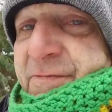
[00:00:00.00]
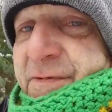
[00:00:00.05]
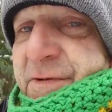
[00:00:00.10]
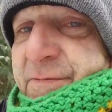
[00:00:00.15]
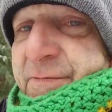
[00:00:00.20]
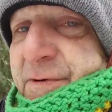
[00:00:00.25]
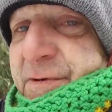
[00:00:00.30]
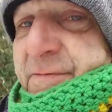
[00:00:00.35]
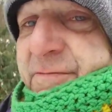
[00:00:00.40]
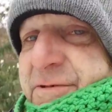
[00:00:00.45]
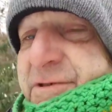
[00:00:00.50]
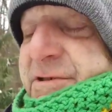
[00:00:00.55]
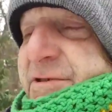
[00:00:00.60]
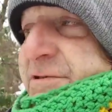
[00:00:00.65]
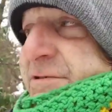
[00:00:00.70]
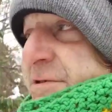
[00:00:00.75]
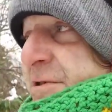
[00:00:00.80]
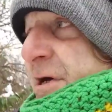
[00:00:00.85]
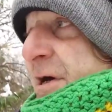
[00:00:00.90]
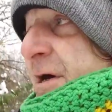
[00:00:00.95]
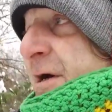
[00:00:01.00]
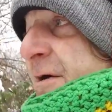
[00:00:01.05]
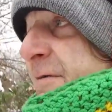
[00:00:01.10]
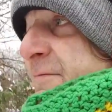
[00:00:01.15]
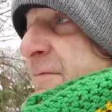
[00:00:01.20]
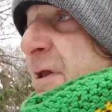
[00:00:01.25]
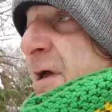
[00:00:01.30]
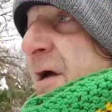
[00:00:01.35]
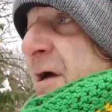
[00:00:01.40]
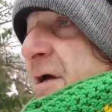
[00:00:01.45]
Flip up these
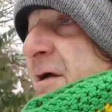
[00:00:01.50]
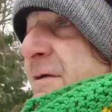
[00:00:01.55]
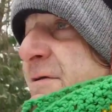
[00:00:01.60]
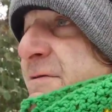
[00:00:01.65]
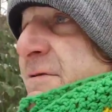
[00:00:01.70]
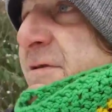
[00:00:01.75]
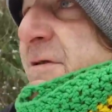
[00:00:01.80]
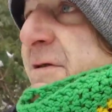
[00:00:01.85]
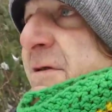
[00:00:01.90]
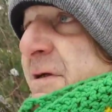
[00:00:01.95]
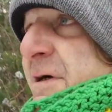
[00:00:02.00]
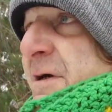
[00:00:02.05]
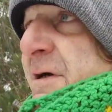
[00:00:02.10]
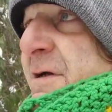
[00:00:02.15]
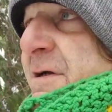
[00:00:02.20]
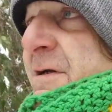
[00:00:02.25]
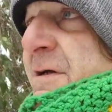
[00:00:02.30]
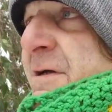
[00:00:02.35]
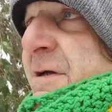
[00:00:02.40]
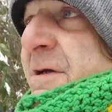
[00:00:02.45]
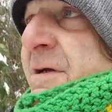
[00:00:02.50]
timelines and